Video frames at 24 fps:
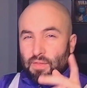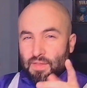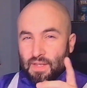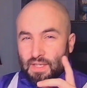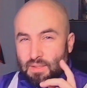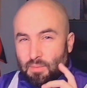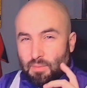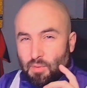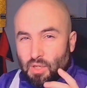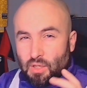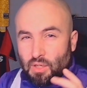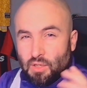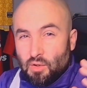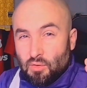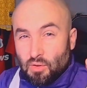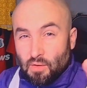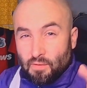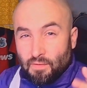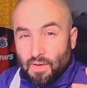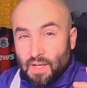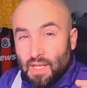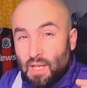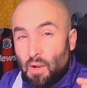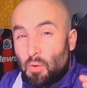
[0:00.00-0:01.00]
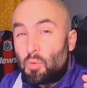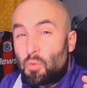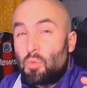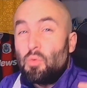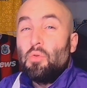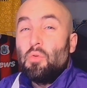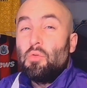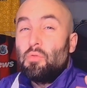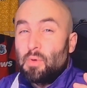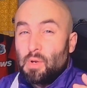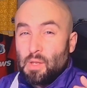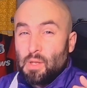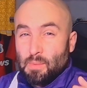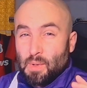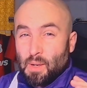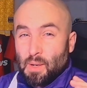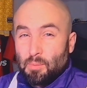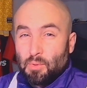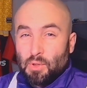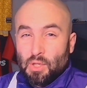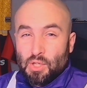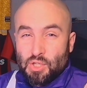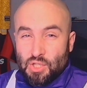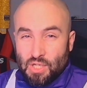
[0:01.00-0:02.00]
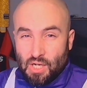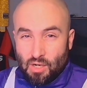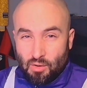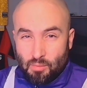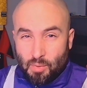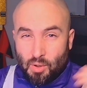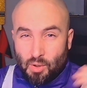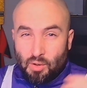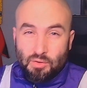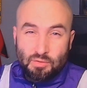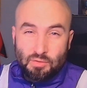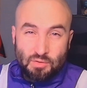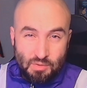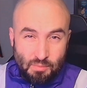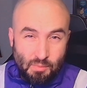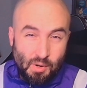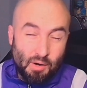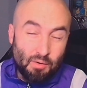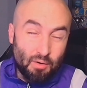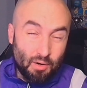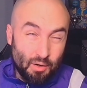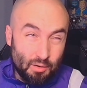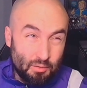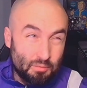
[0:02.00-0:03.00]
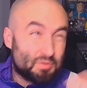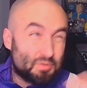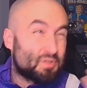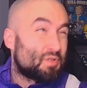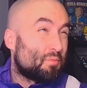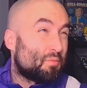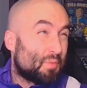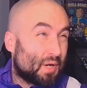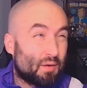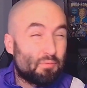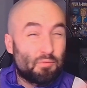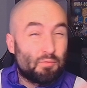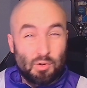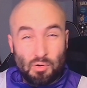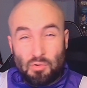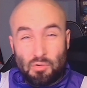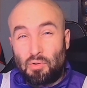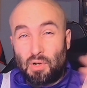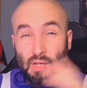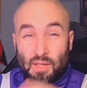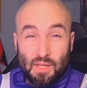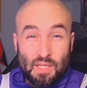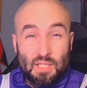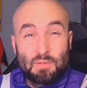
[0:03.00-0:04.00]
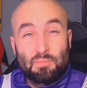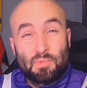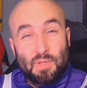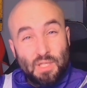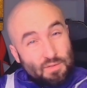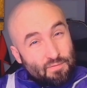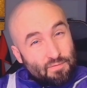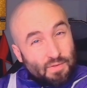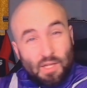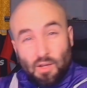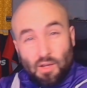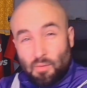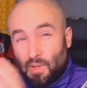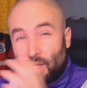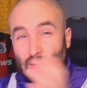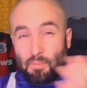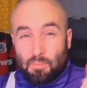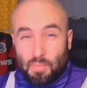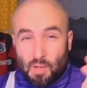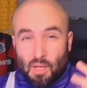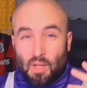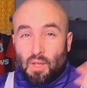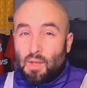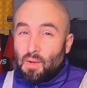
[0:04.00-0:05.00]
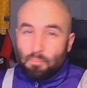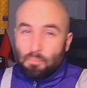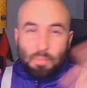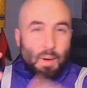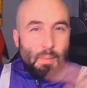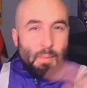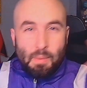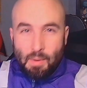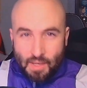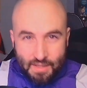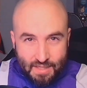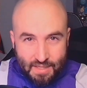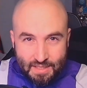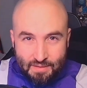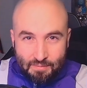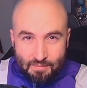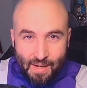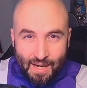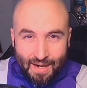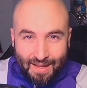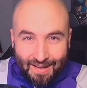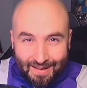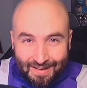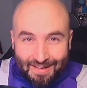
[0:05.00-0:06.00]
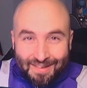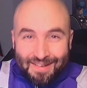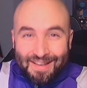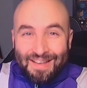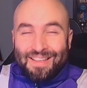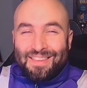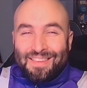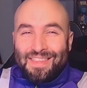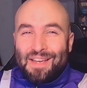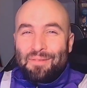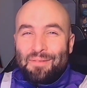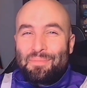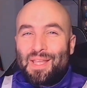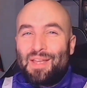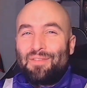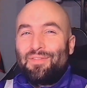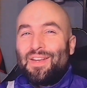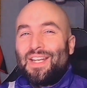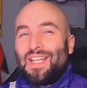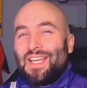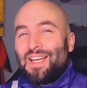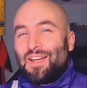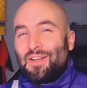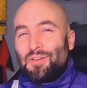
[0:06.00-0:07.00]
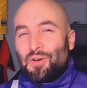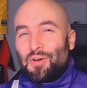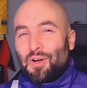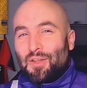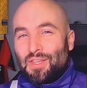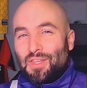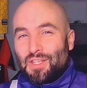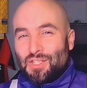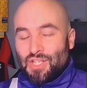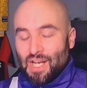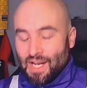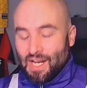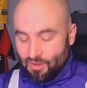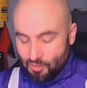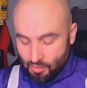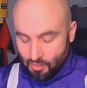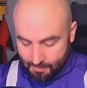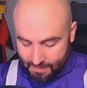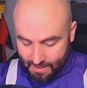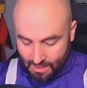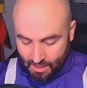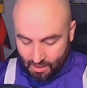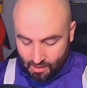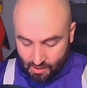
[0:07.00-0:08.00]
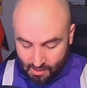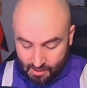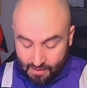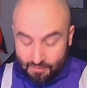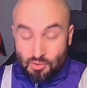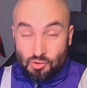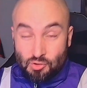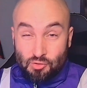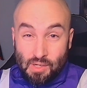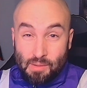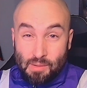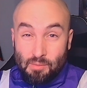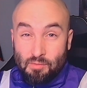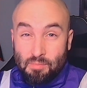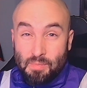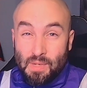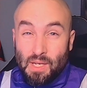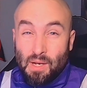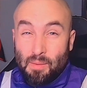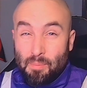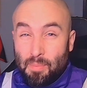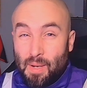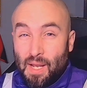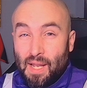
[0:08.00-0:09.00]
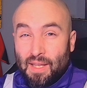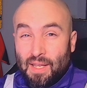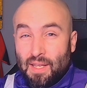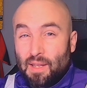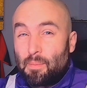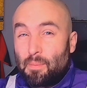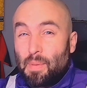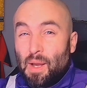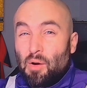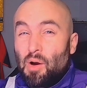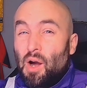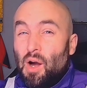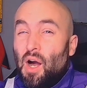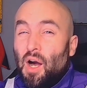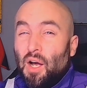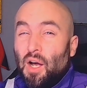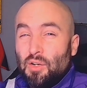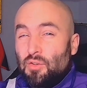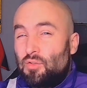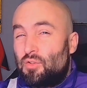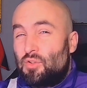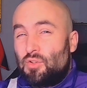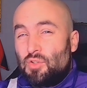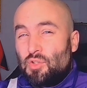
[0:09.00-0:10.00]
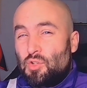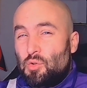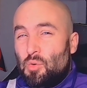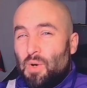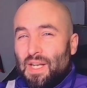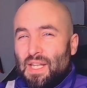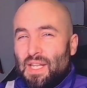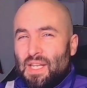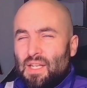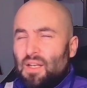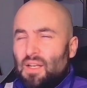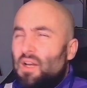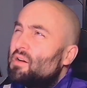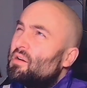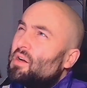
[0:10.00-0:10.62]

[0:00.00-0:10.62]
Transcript: the things I'm going to do, the video will already be up on the channel, but tomorrow, so when I'm recording this, but this video will be up. But it doesn't matter. There'll be a video on the channel. It'll be a live stream of me unpacking about 120